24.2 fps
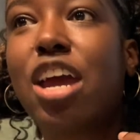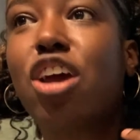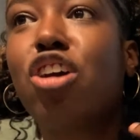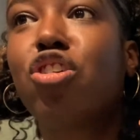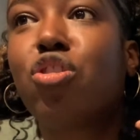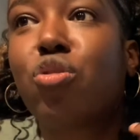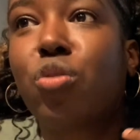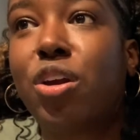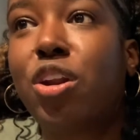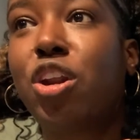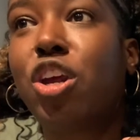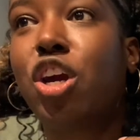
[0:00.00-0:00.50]

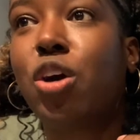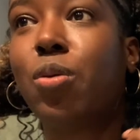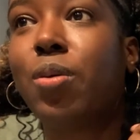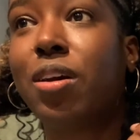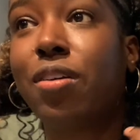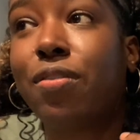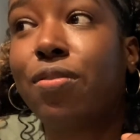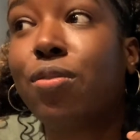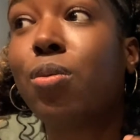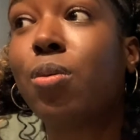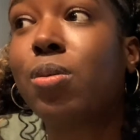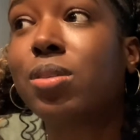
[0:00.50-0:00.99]
agree to going
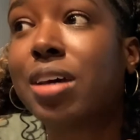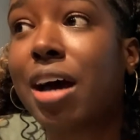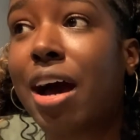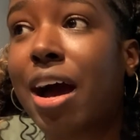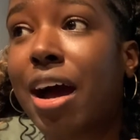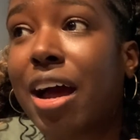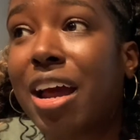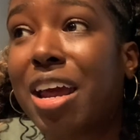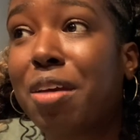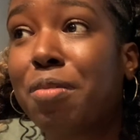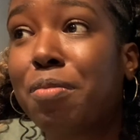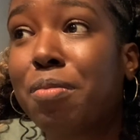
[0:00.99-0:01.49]
full
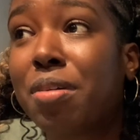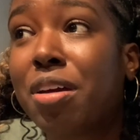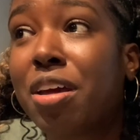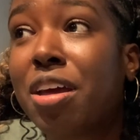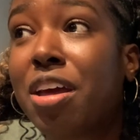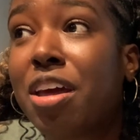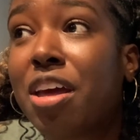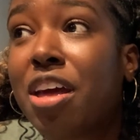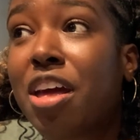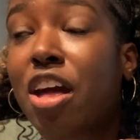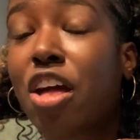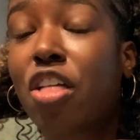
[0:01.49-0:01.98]
time,
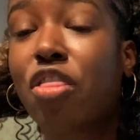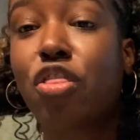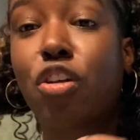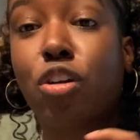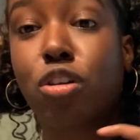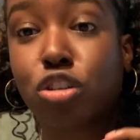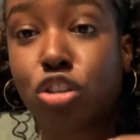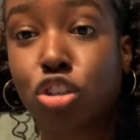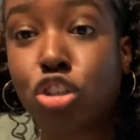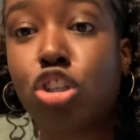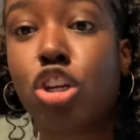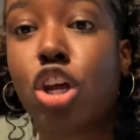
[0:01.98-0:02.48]

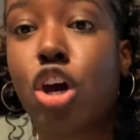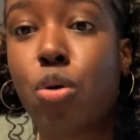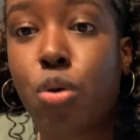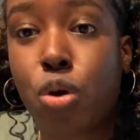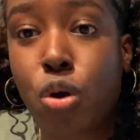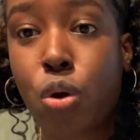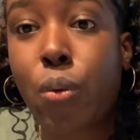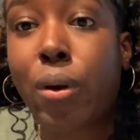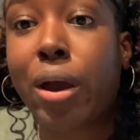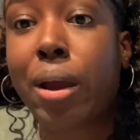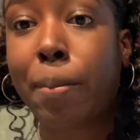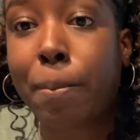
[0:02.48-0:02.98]
there's no
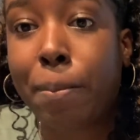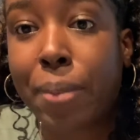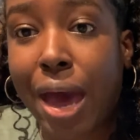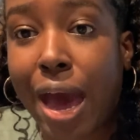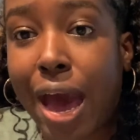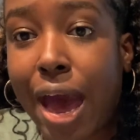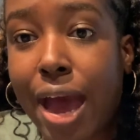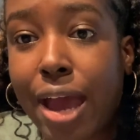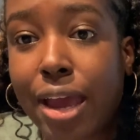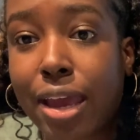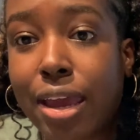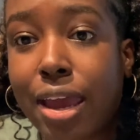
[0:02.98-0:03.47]
going
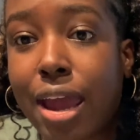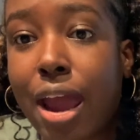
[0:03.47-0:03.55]
back.